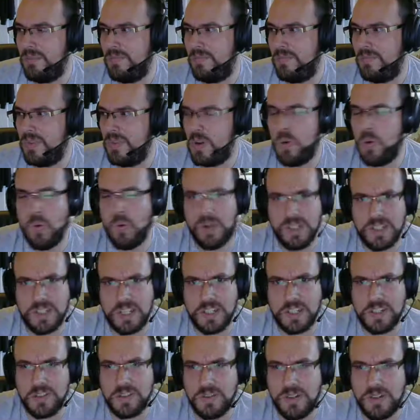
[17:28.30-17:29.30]
coolant
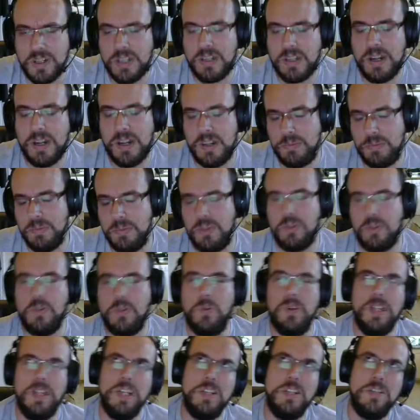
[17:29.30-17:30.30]
issues, not
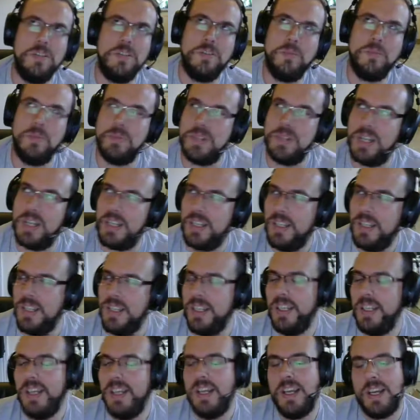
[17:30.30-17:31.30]
coolant issues, what am I
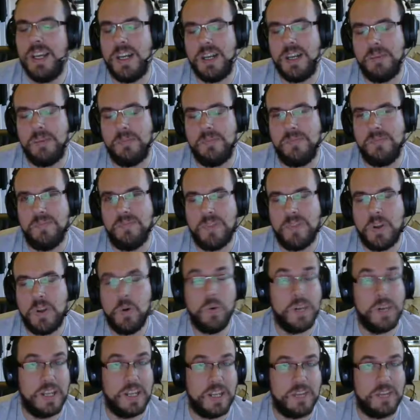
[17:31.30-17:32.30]
saying?
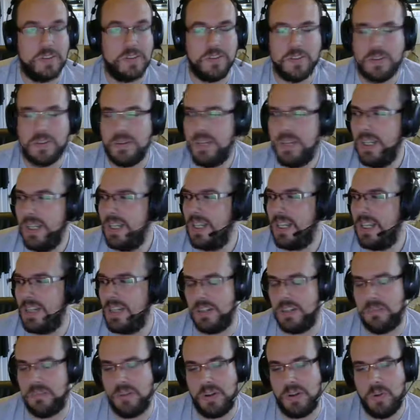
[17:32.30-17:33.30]
Cooling issues,
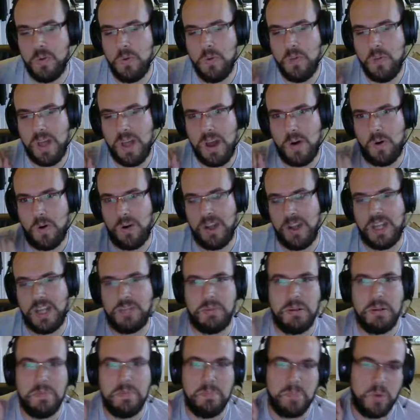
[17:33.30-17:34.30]
because it'll be all that hot air
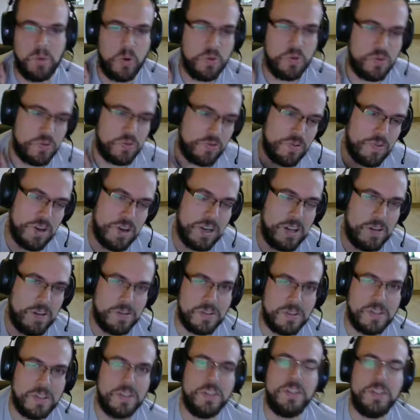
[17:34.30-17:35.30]
being blown directly
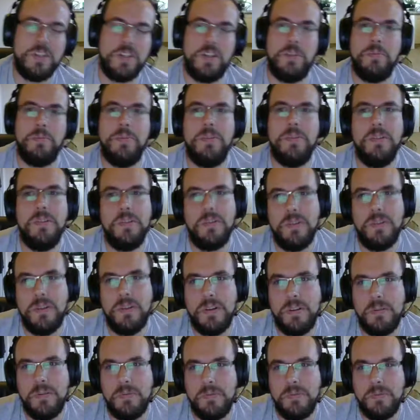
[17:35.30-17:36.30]
onto the chip.
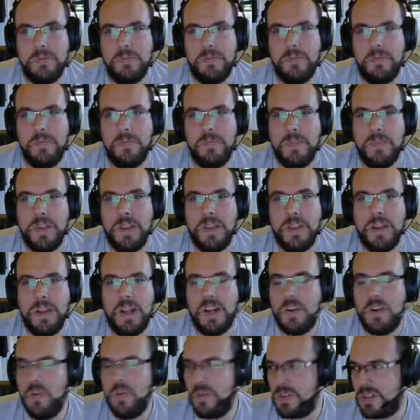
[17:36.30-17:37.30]
And
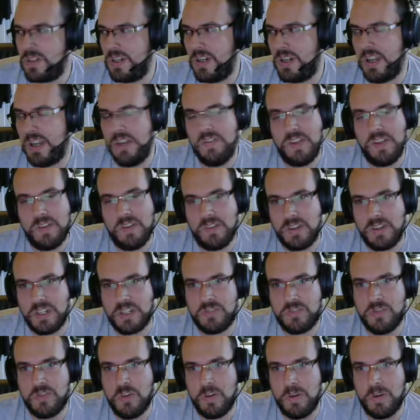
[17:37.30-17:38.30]
of course, if you have a
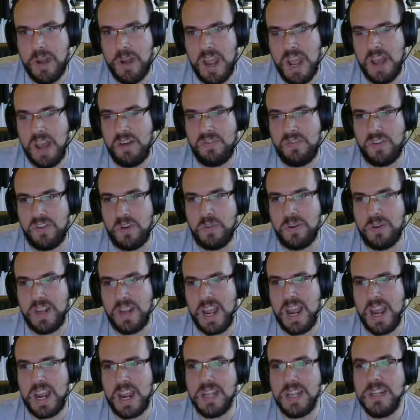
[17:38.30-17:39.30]
strong airflow
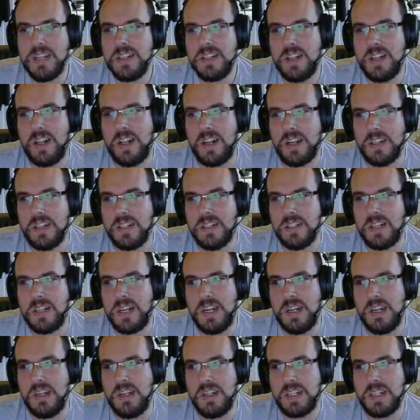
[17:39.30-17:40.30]
case, I could
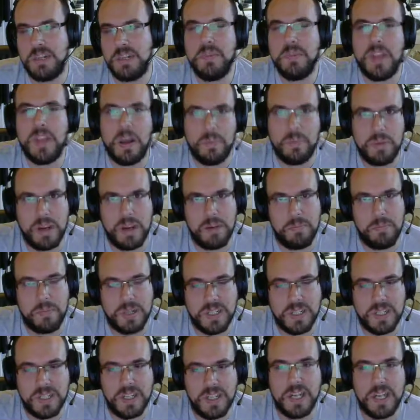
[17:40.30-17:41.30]
see some of that being
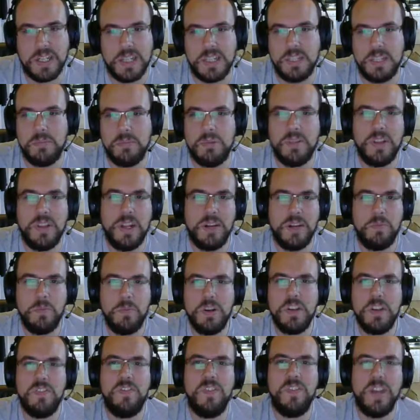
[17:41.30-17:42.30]
mitigated. But then,
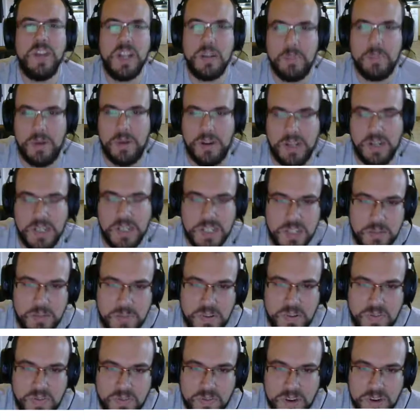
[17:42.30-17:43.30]
when you think about it, it's going to
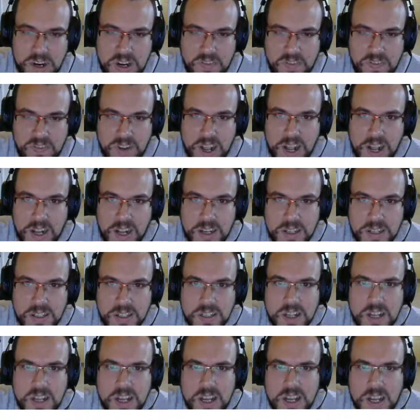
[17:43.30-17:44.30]
be 3
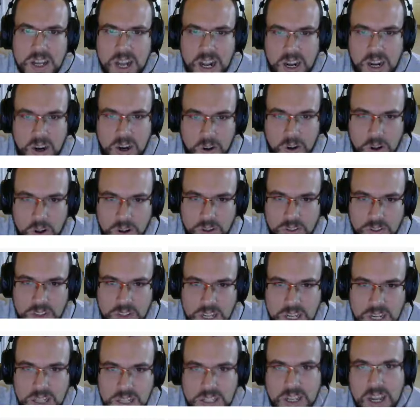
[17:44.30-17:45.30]
fans, and a lot of
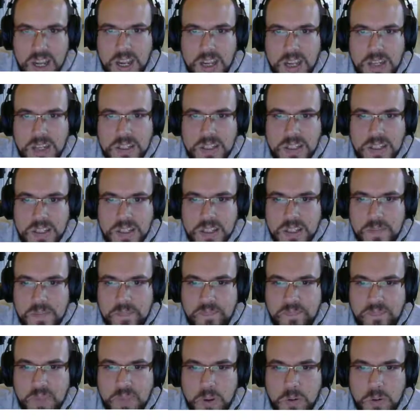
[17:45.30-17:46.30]
these cases
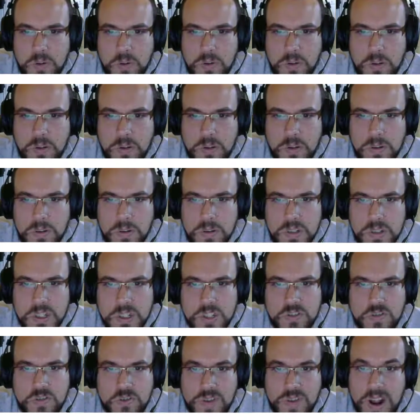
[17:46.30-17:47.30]
or
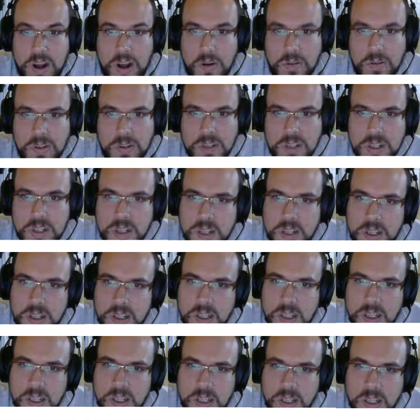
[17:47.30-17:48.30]
shrouds.
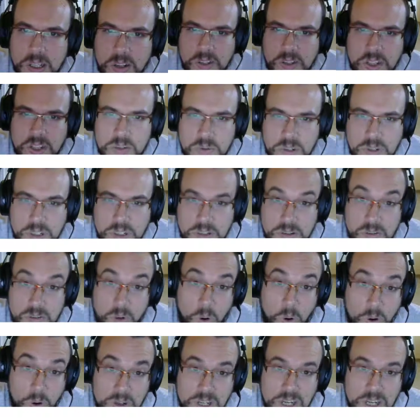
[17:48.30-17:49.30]
Oh, one's
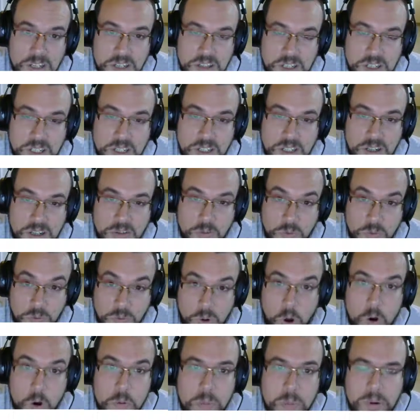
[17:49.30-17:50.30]
not actually; they're
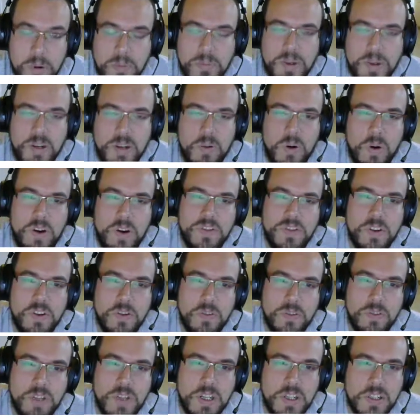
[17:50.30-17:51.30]
all open. But quite a
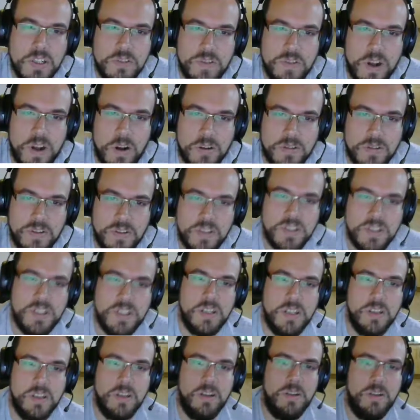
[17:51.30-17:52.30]
few of these shrouds, are
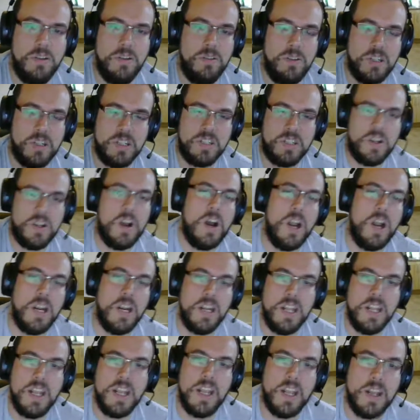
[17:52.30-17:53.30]
actually, the
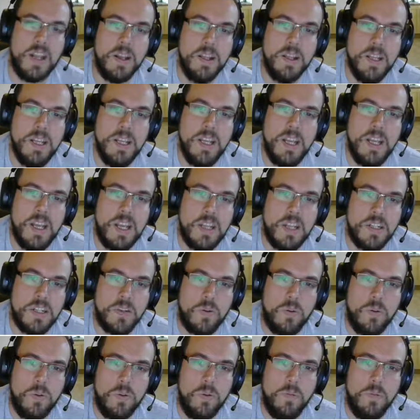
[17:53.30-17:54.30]
side here is
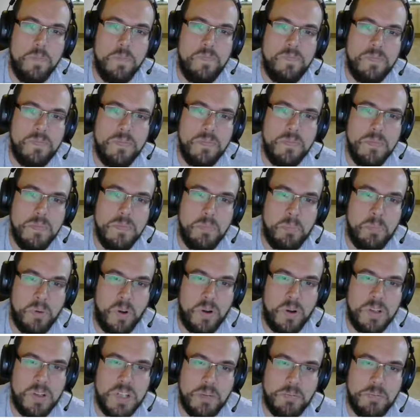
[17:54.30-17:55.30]
all
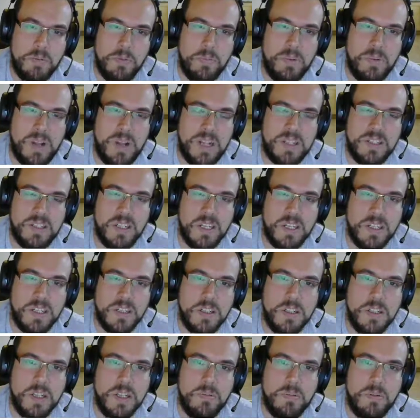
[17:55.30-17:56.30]
blocked up with plastic.
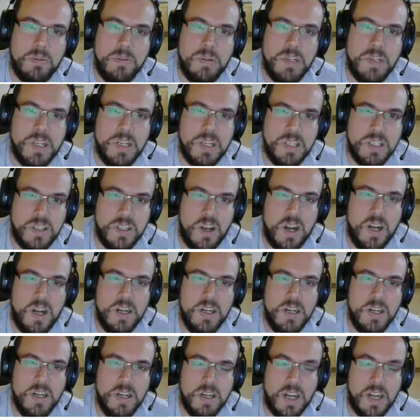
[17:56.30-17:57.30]
So they've probably
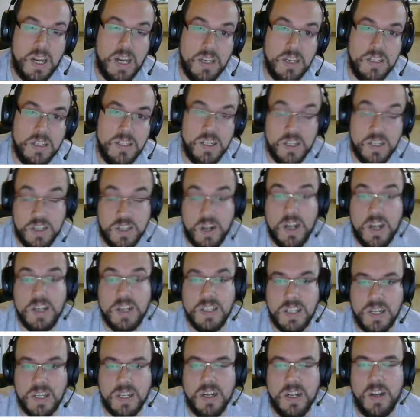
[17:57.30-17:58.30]
designed
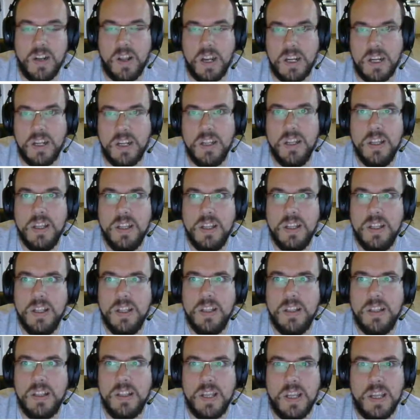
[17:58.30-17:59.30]
it like
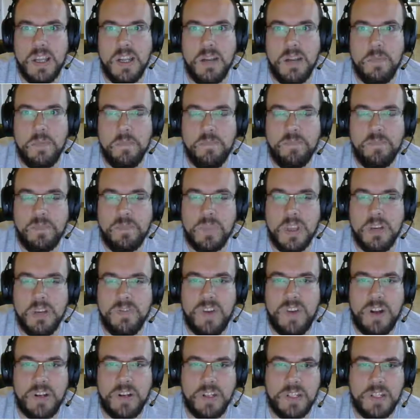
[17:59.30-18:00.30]
the
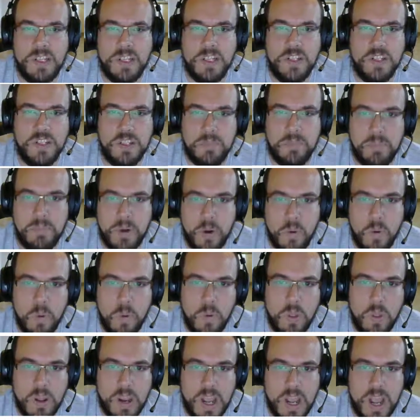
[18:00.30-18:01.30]
Founders Edition to blow
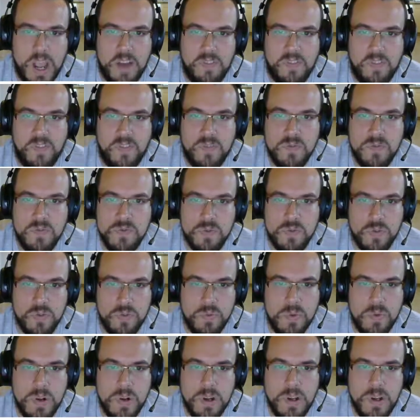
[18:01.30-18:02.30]
all the air
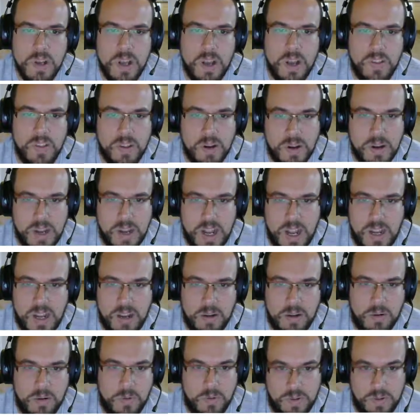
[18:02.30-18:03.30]
through, and then
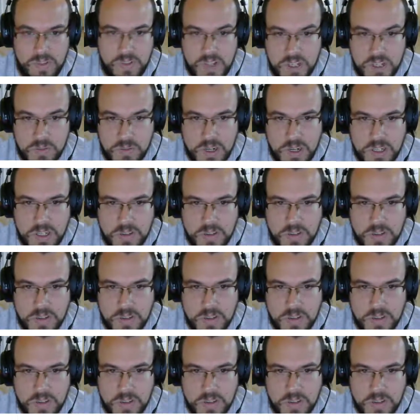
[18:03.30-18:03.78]
this way,